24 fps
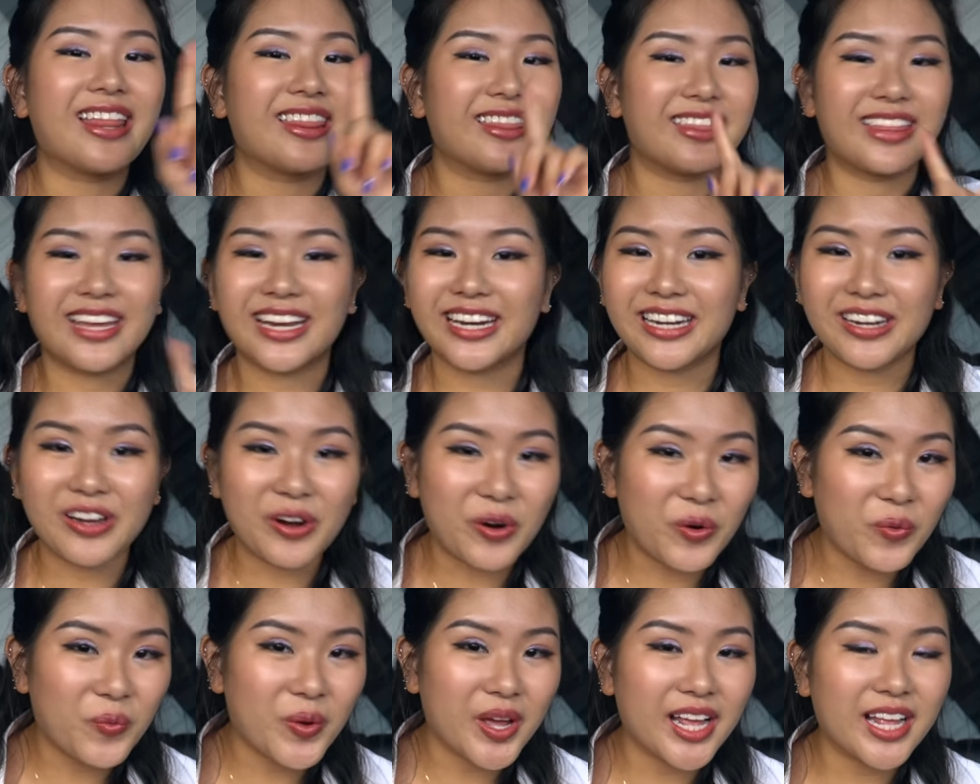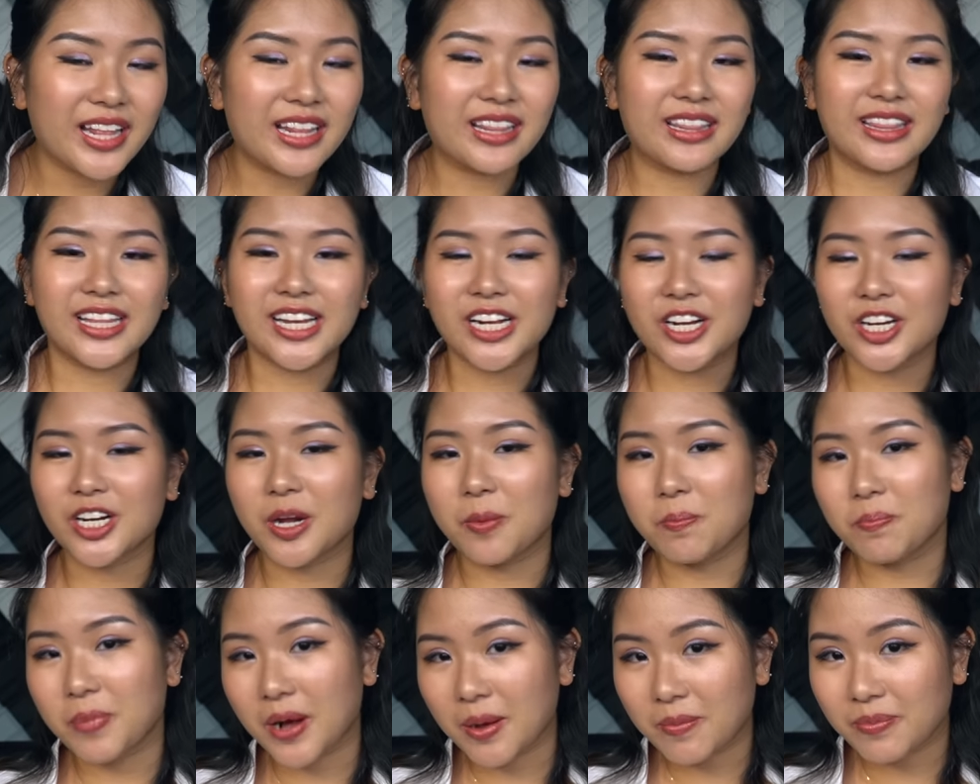and they know it, they're
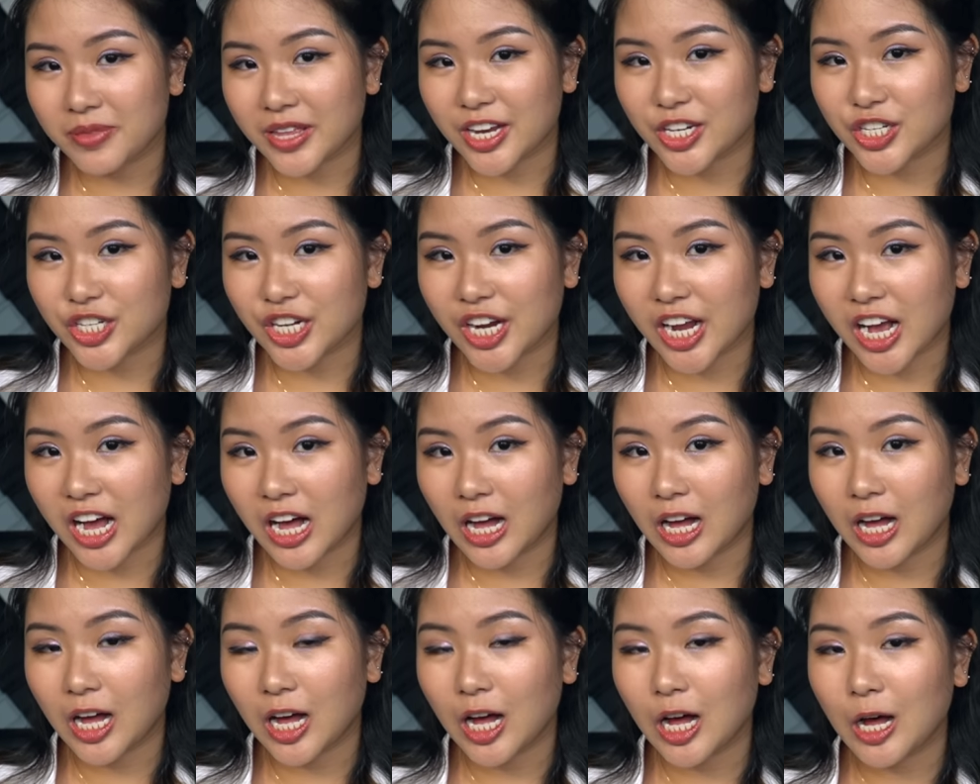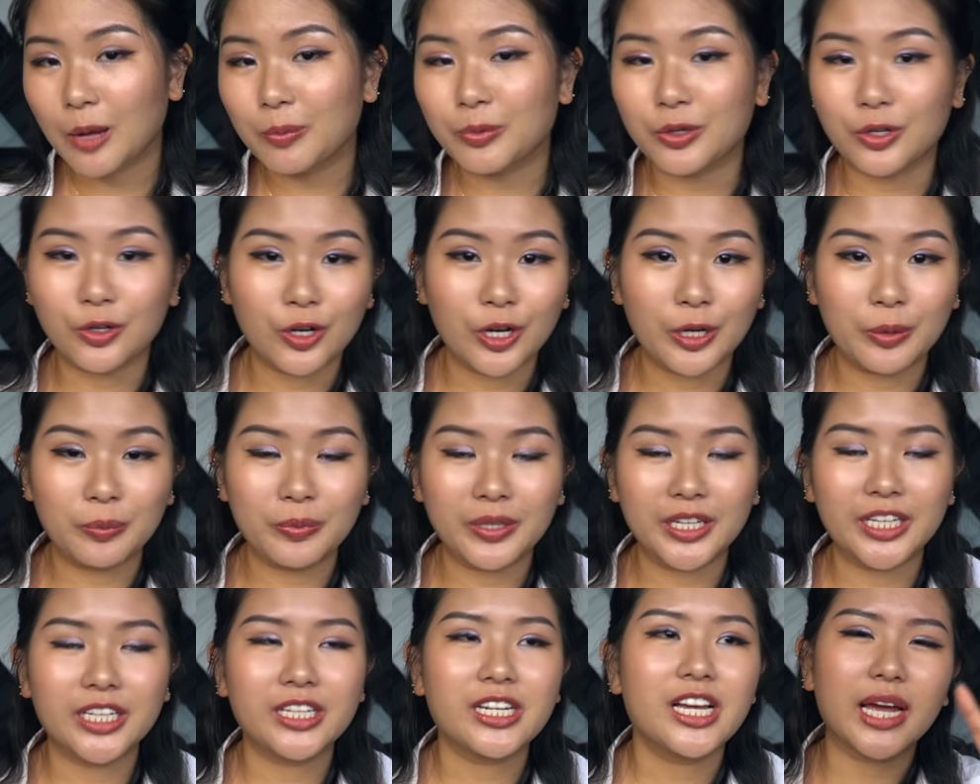gonna bump that shit up, you know what I
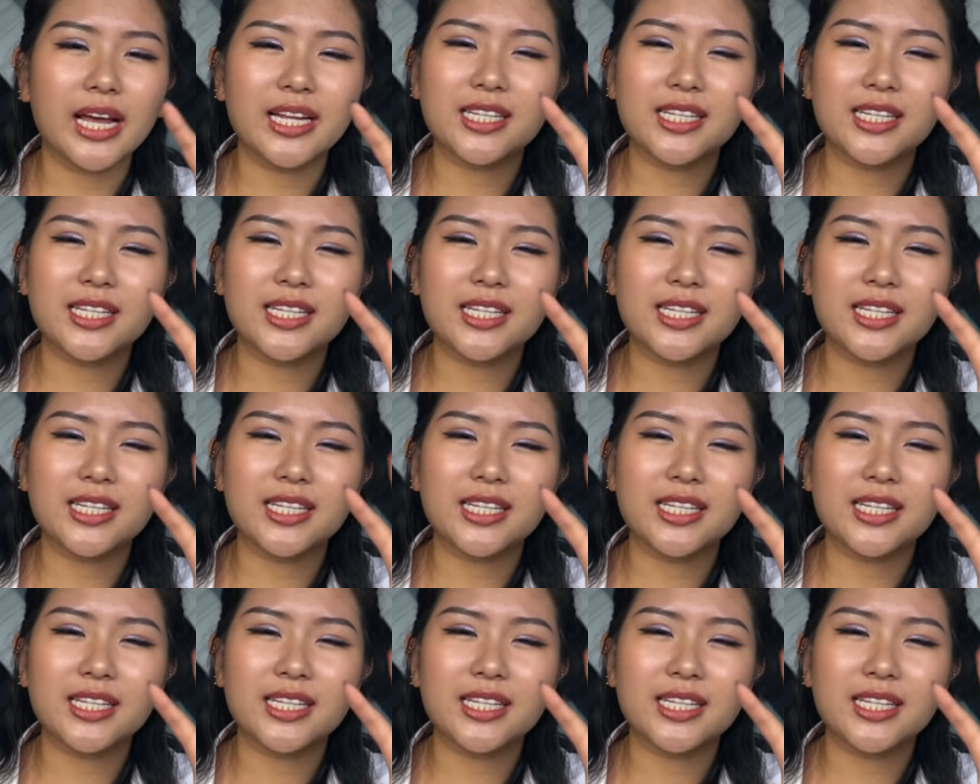mean?